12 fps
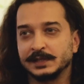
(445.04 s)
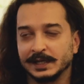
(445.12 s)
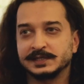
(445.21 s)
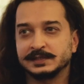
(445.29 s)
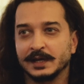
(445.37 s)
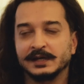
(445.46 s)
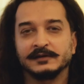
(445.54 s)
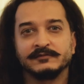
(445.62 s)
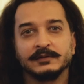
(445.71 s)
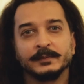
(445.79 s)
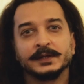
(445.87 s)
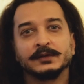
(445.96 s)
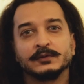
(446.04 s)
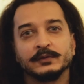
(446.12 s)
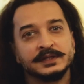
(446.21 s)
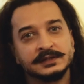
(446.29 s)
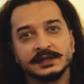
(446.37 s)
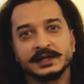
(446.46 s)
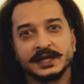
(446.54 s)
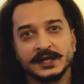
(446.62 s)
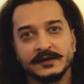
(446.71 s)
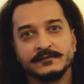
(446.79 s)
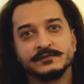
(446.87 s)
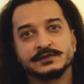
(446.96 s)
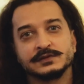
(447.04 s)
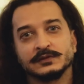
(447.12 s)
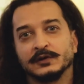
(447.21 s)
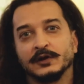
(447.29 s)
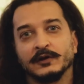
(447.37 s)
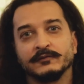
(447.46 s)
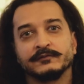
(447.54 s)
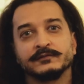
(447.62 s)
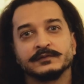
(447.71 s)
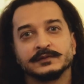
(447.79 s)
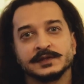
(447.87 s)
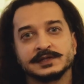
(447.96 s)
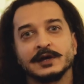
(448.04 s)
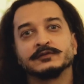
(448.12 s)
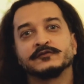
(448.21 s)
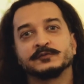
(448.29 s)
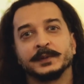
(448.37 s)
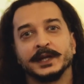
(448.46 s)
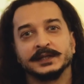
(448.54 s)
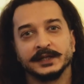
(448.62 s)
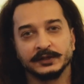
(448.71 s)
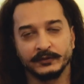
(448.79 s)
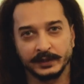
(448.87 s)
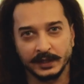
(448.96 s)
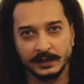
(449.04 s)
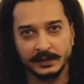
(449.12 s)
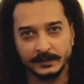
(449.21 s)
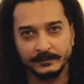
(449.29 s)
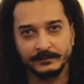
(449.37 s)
I started flamenco in the caves of the south of Spain in Granada.